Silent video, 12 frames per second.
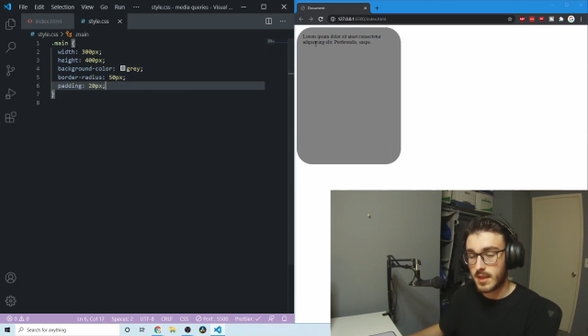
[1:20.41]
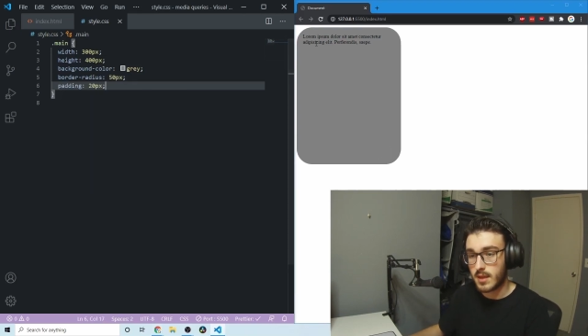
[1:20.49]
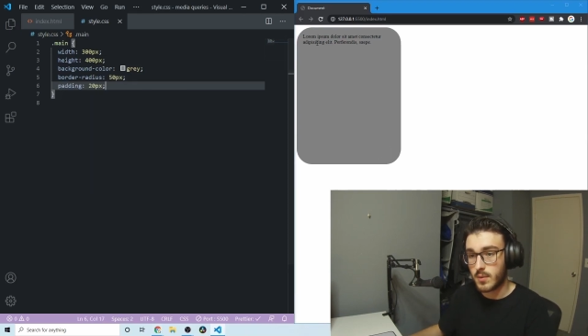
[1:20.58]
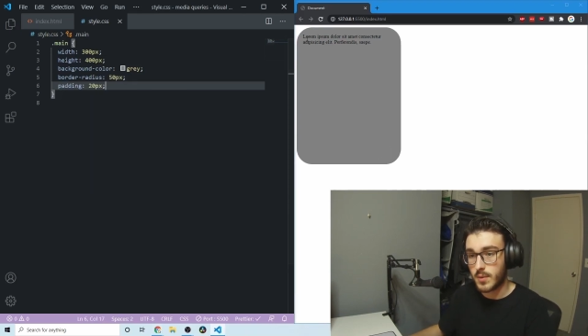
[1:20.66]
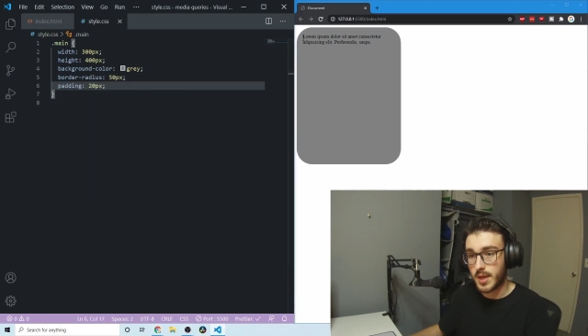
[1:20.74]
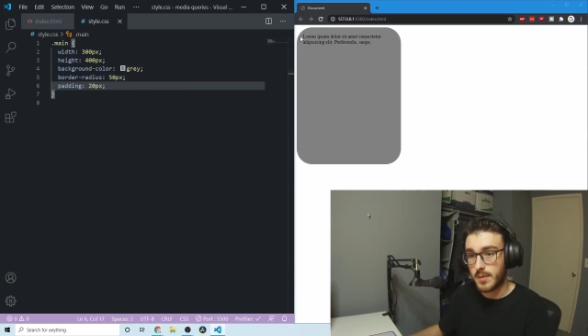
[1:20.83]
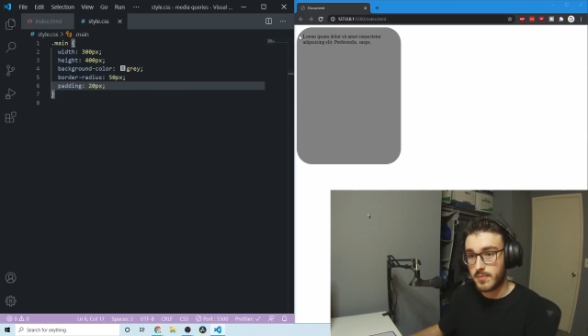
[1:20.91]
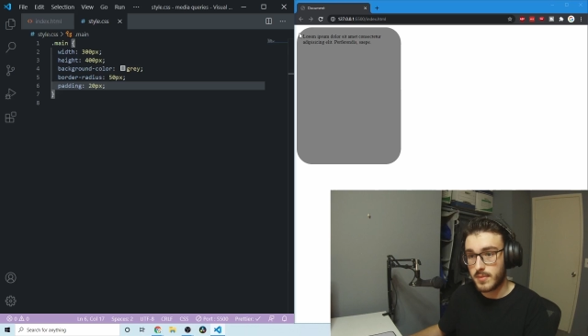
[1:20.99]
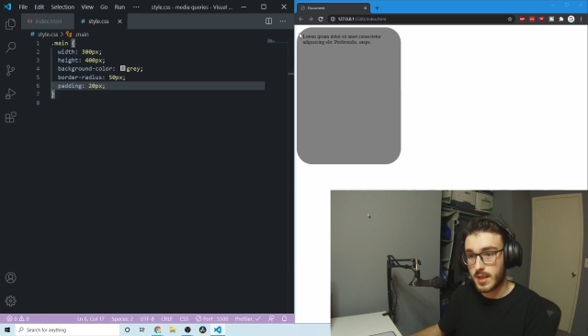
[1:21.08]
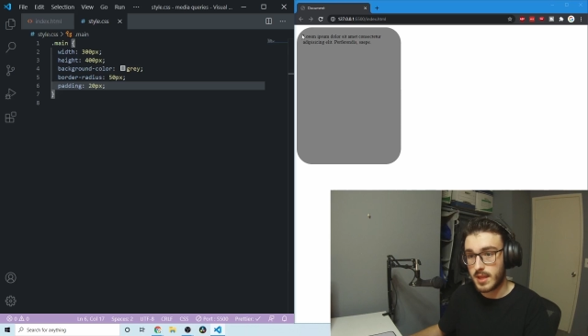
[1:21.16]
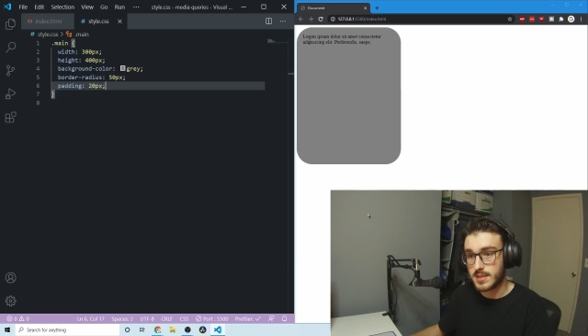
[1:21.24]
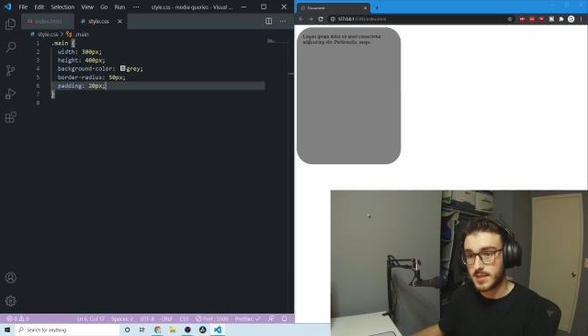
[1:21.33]
There we go.
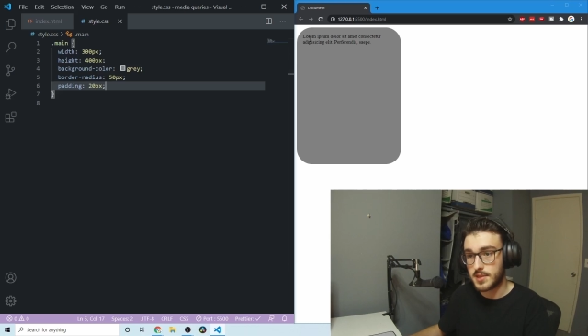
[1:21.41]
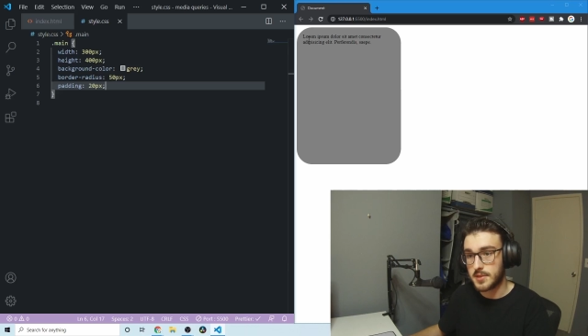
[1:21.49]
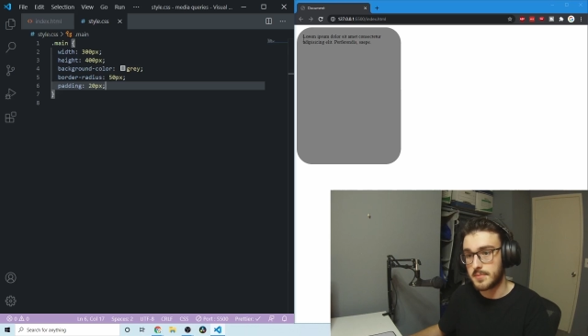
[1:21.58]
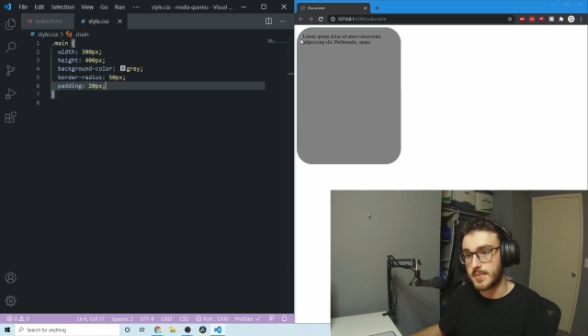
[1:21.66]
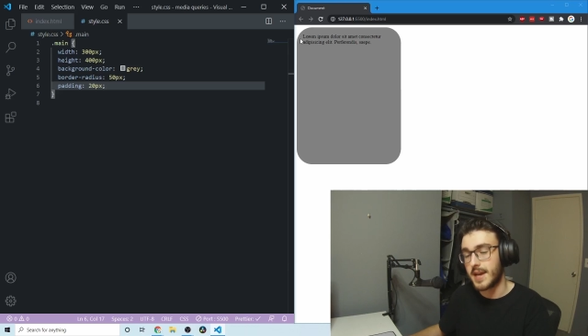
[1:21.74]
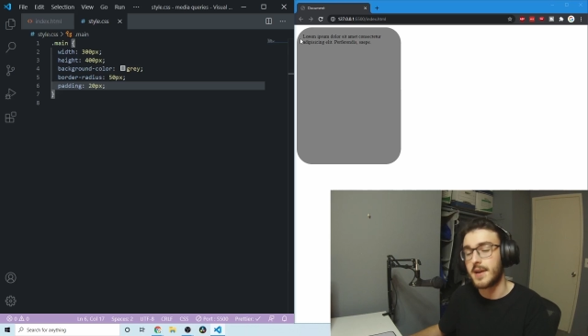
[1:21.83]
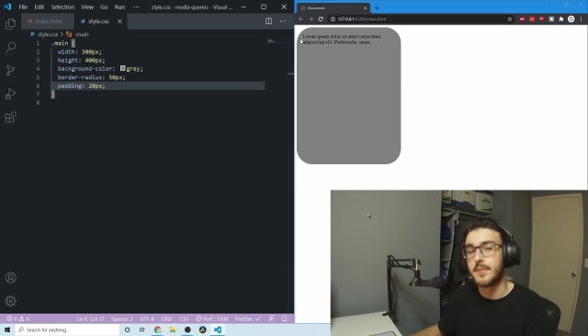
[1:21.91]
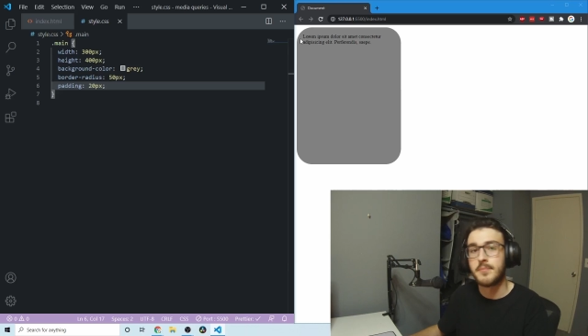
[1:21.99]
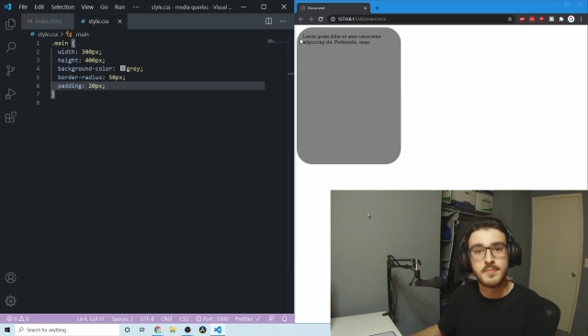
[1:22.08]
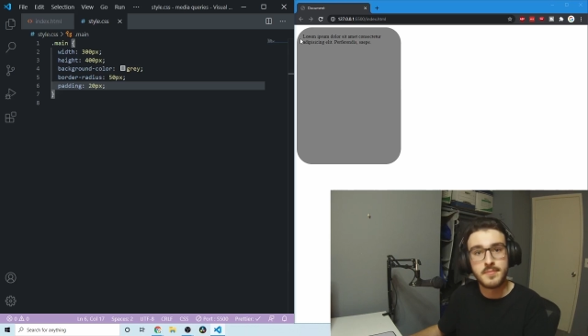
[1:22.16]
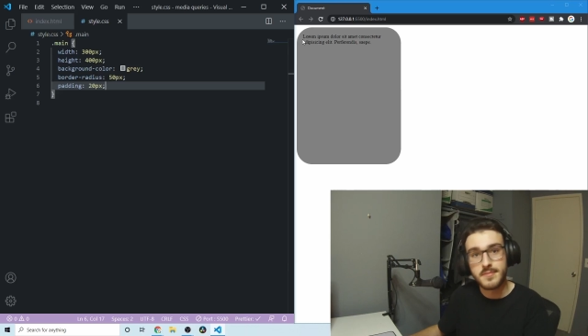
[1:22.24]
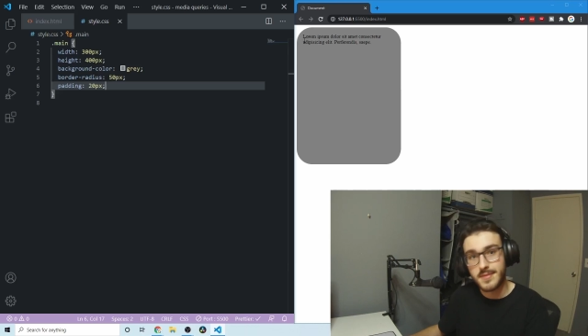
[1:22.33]
And so now
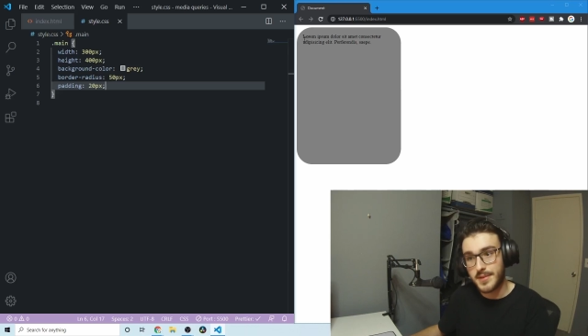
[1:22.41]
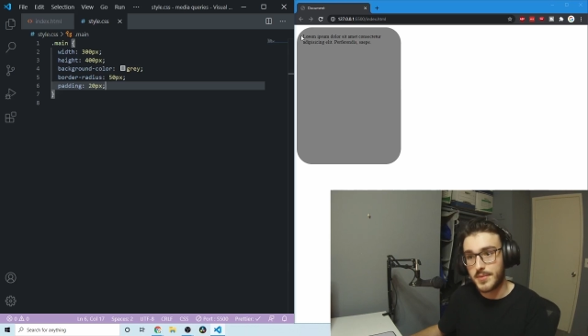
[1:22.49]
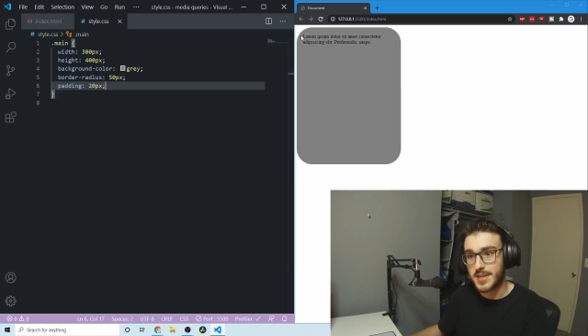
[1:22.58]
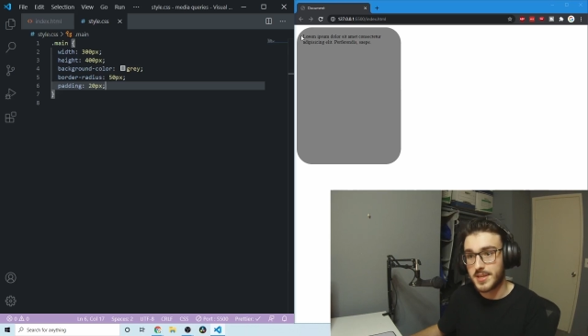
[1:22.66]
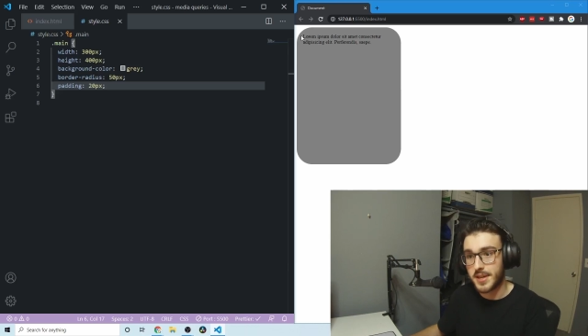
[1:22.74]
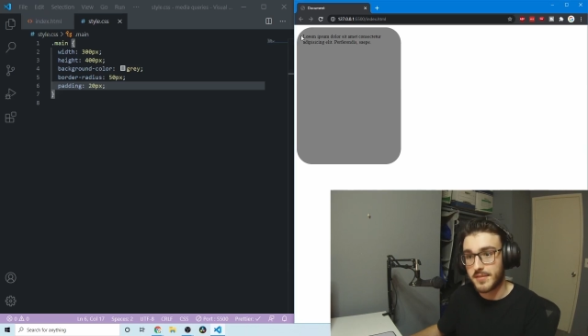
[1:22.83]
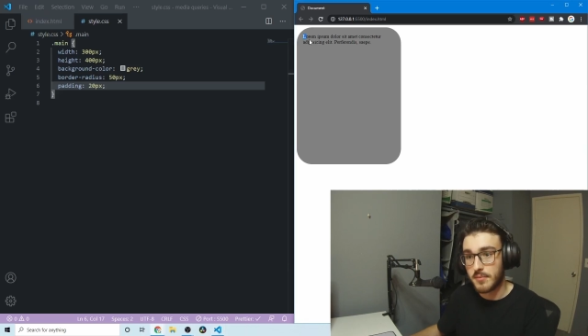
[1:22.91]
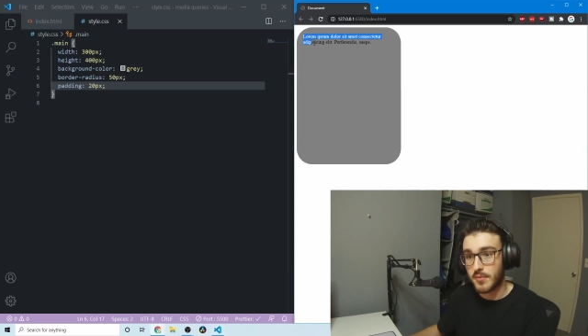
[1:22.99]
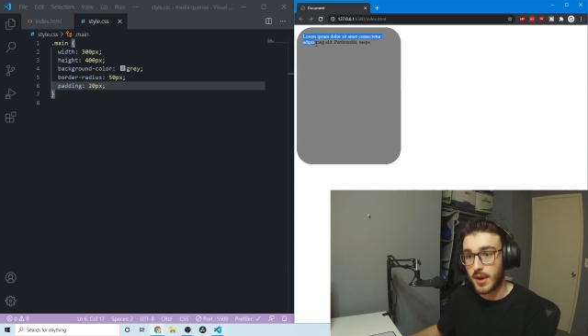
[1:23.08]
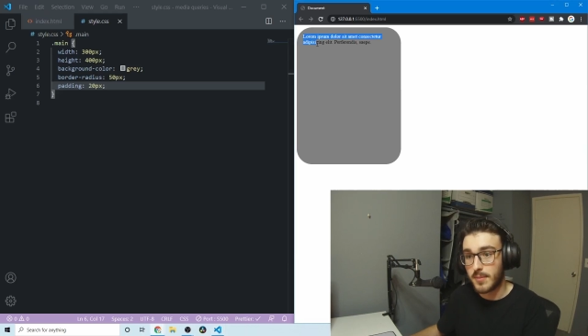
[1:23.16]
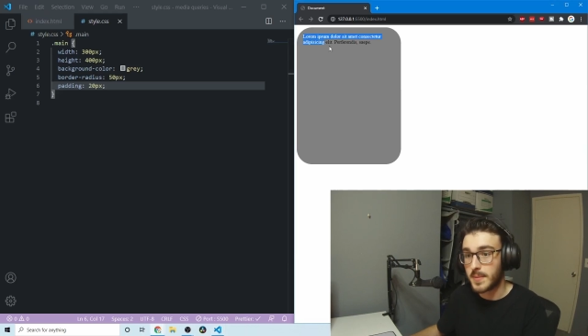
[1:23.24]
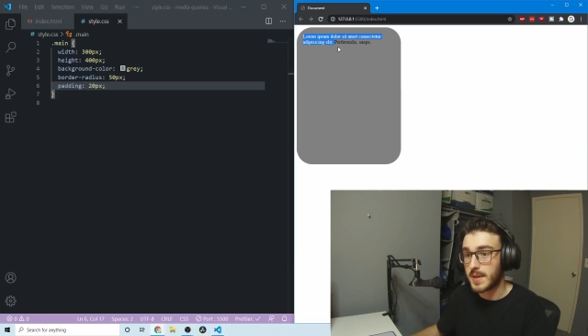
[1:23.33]
we don't have that
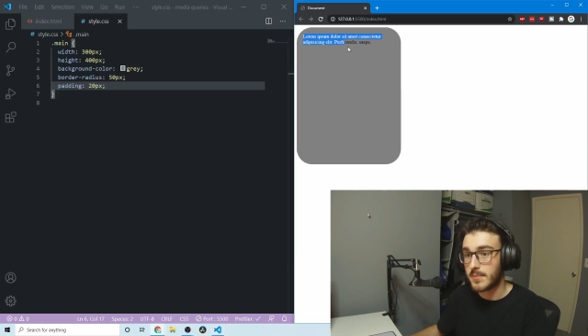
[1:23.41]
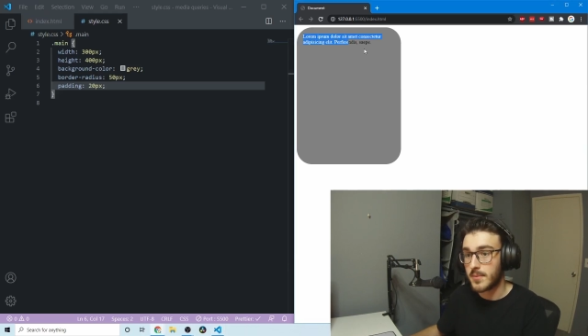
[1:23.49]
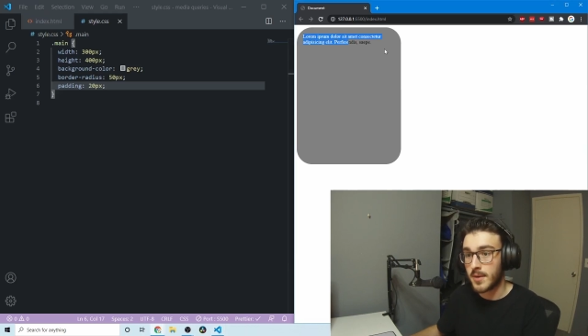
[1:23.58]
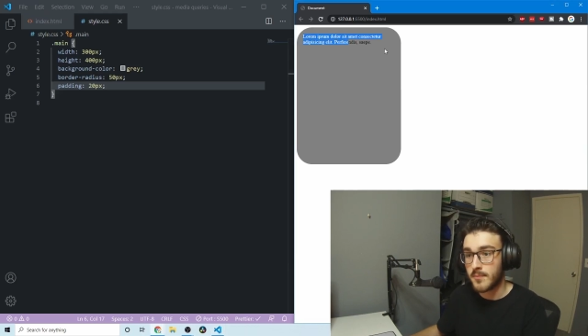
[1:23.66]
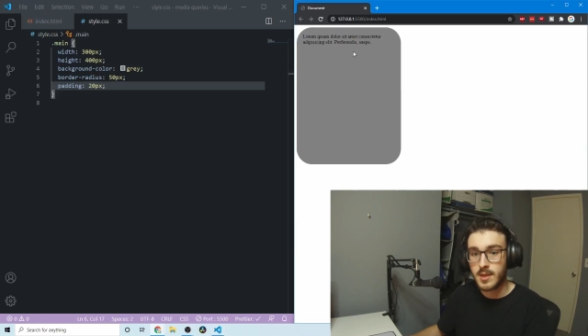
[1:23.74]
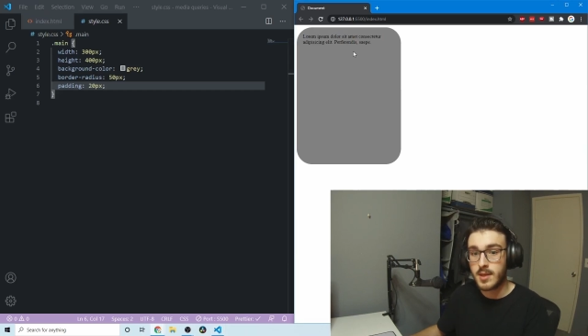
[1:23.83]
problem anymore.